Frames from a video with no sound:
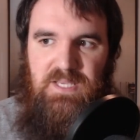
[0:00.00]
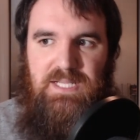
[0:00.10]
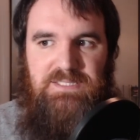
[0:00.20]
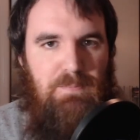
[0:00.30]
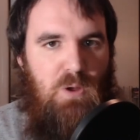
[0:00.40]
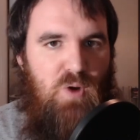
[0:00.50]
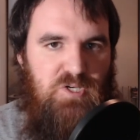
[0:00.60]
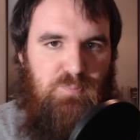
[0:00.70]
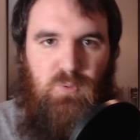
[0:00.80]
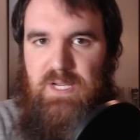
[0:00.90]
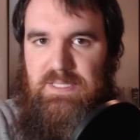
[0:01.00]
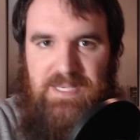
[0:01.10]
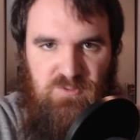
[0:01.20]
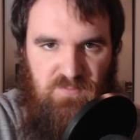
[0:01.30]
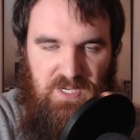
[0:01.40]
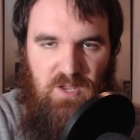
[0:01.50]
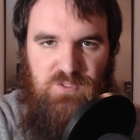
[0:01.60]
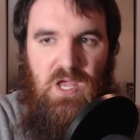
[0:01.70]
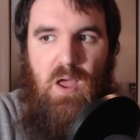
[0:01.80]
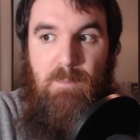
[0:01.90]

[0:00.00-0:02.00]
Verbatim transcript: Anytime I watch Blu-ray Collection videos,